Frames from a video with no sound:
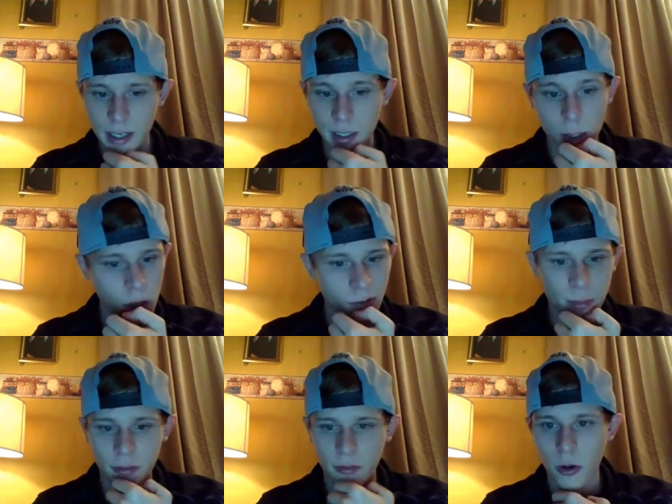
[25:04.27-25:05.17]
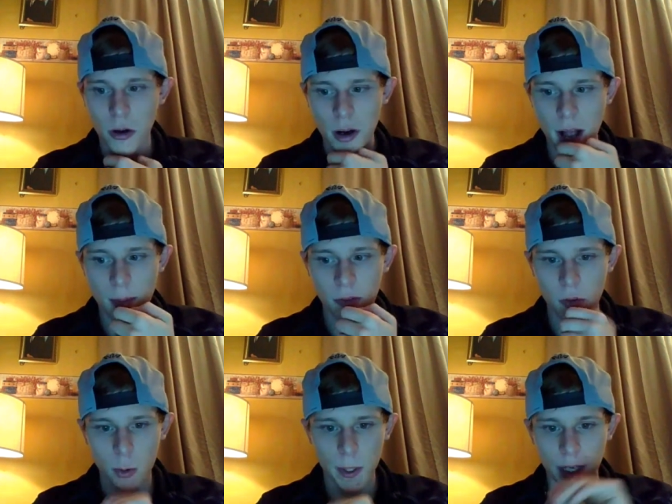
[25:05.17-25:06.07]
I can go over
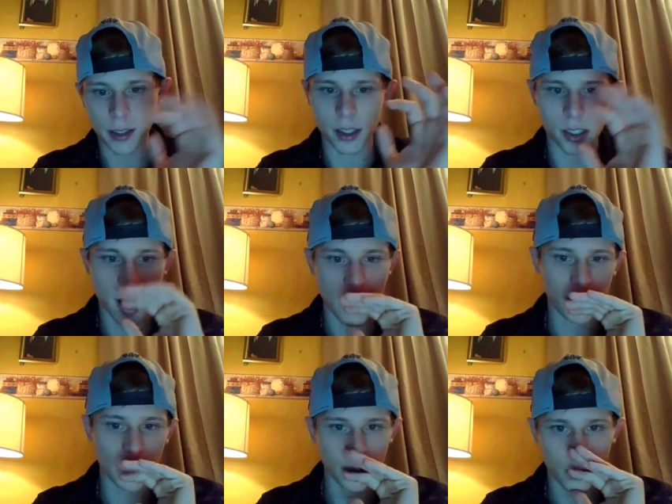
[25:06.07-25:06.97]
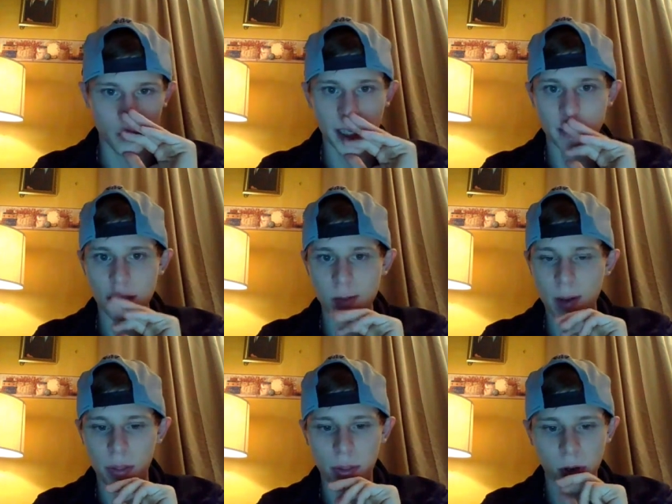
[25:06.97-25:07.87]
before we cut this off? I only want to make this
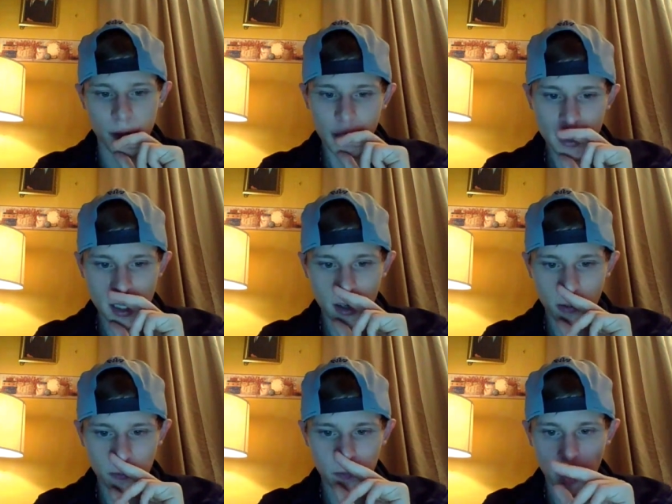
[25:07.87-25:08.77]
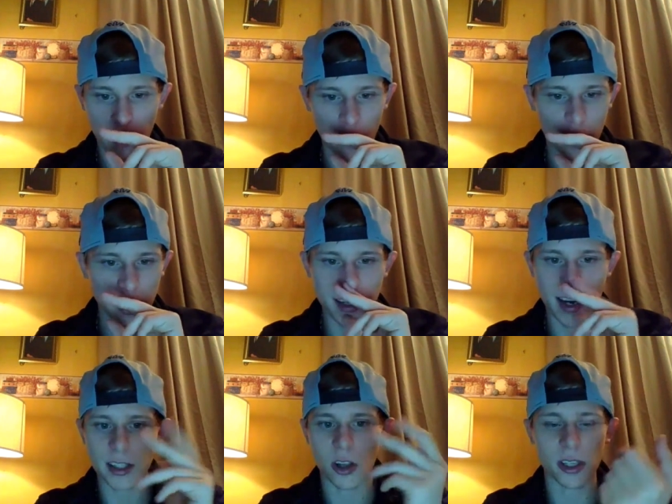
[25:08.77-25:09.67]
about 30 minutes here, but I want to get you
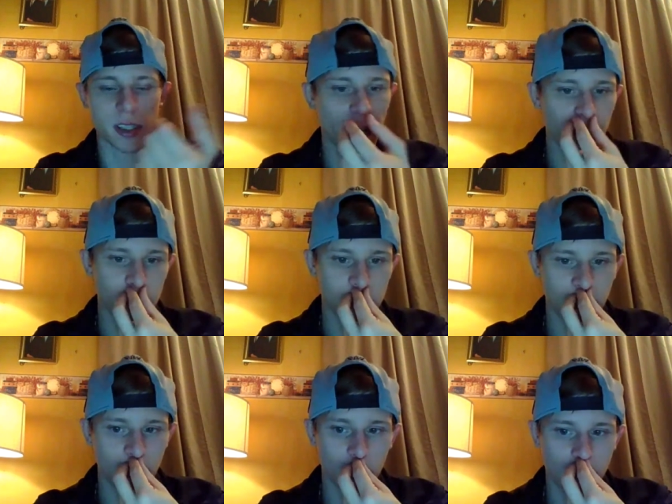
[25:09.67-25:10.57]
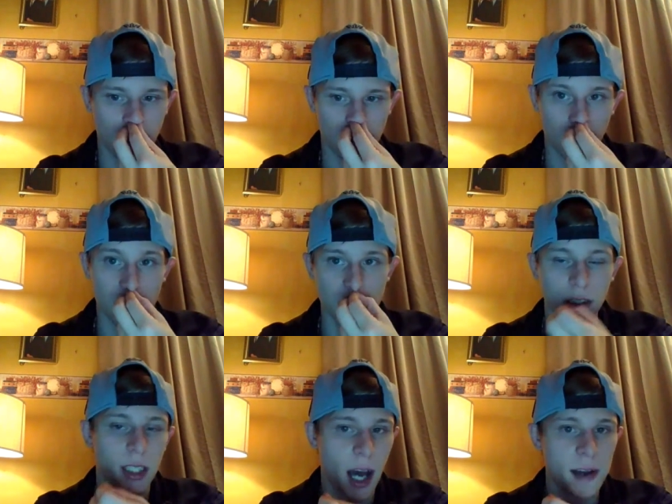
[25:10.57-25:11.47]
guys all excited. You know, there is a
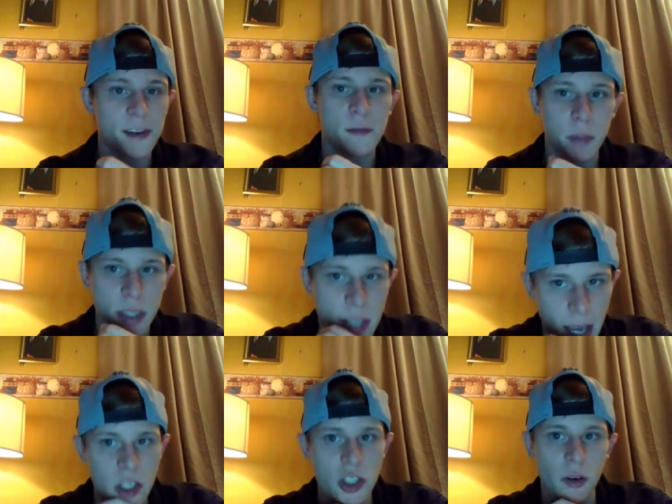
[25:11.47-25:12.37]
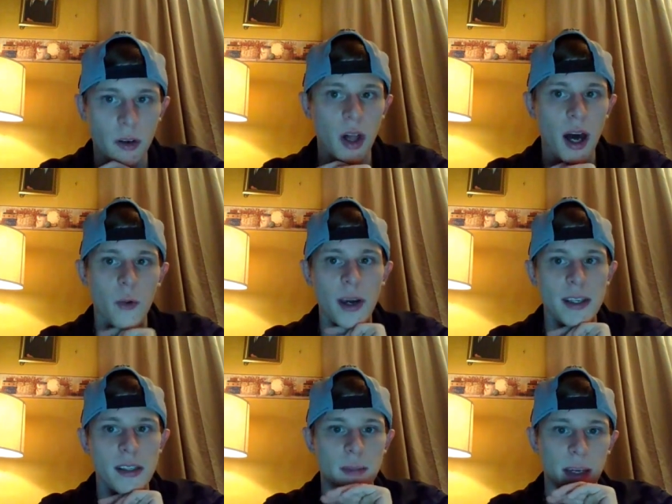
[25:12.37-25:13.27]
lot of potential and a lot of
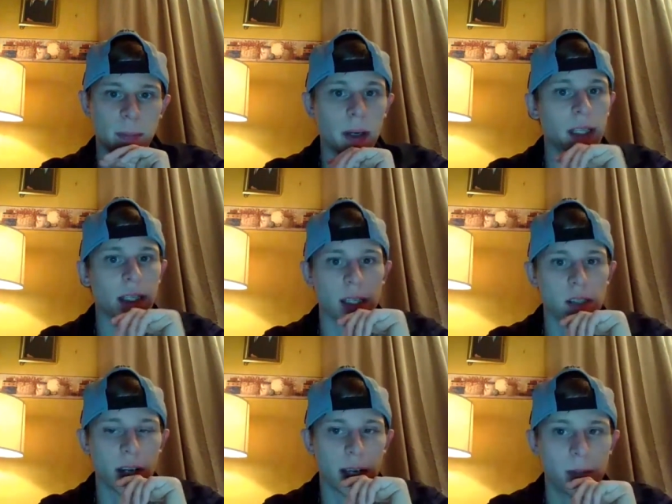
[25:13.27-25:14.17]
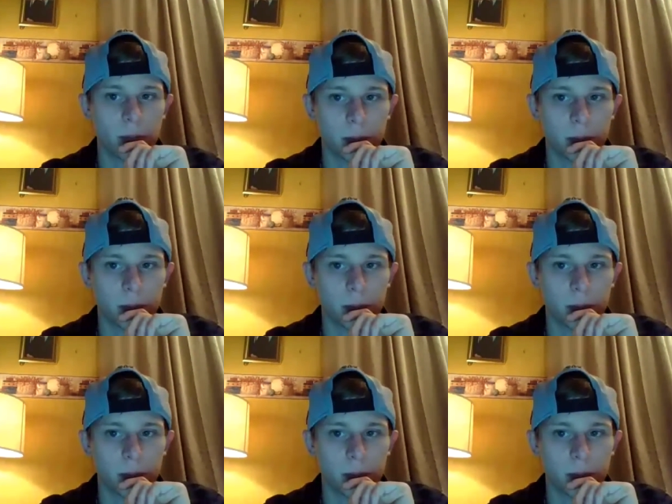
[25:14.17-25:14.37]
ways to make money in this, right?